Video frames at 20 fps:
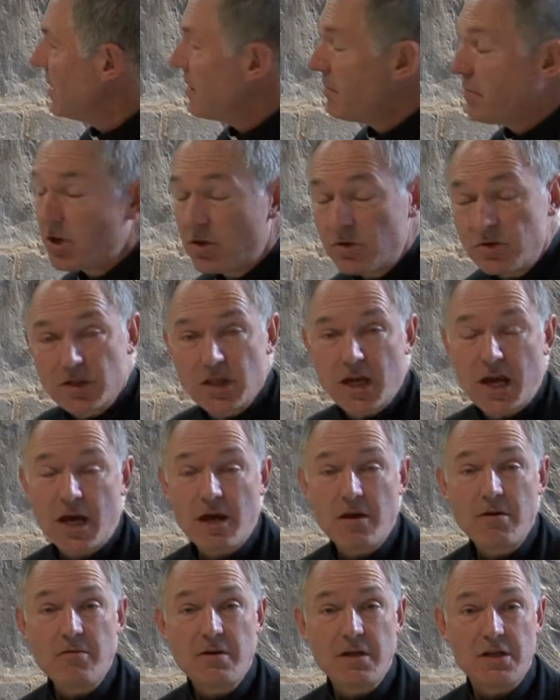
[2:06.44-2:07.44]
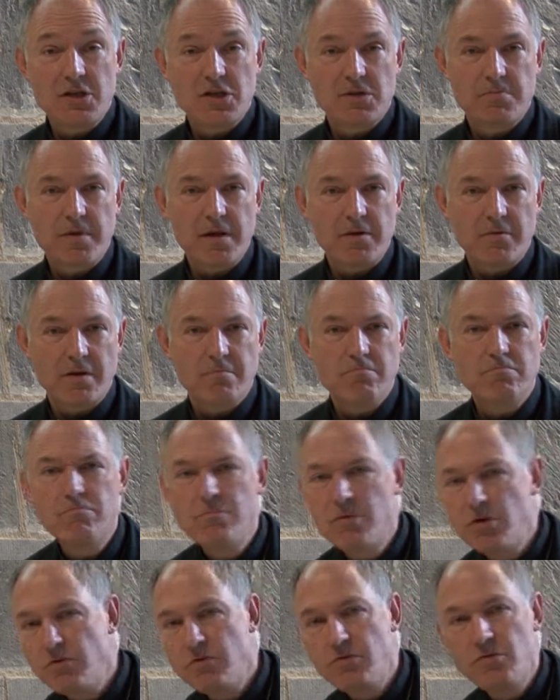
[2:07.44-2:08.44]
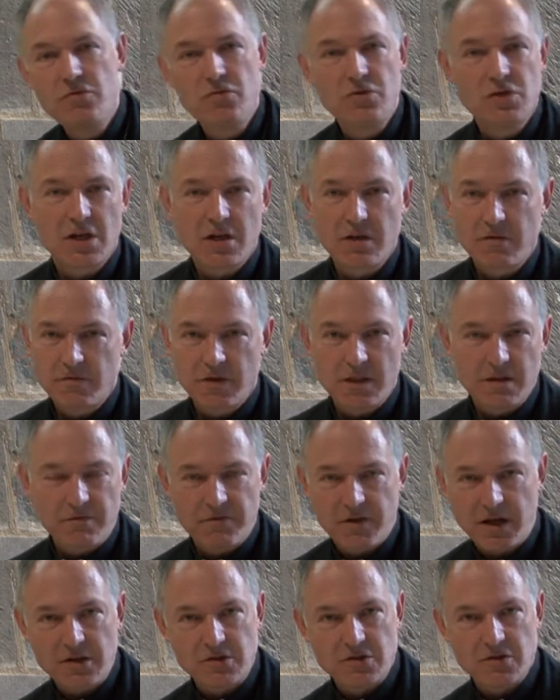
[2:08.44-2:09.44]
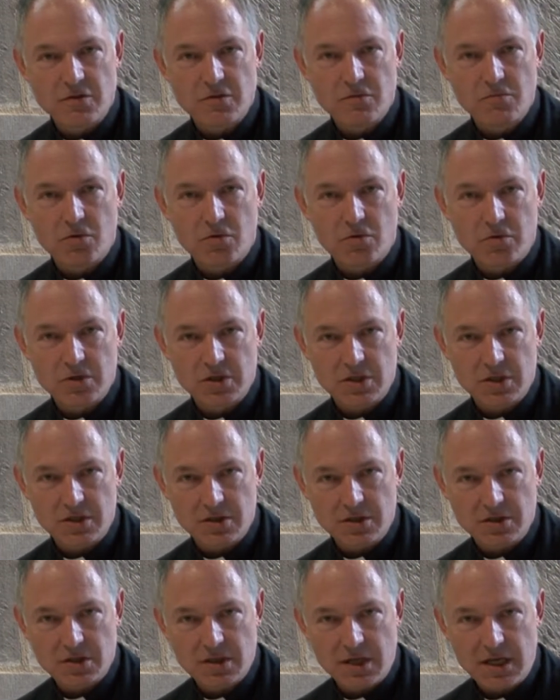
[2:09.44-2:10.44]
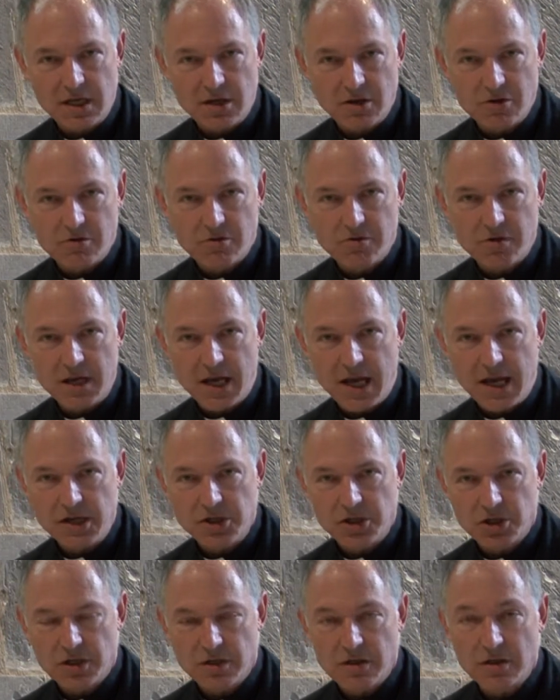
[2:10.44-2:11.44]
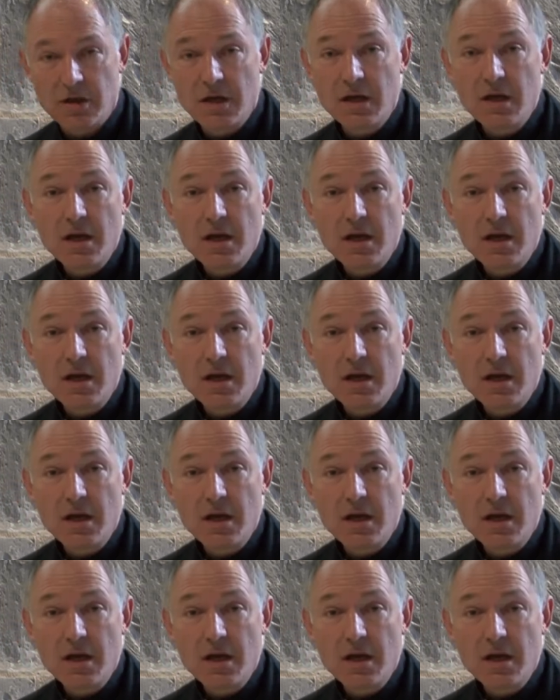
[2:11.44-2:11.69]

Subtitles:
because the Holy Spirit moves over the face of the waters in creation.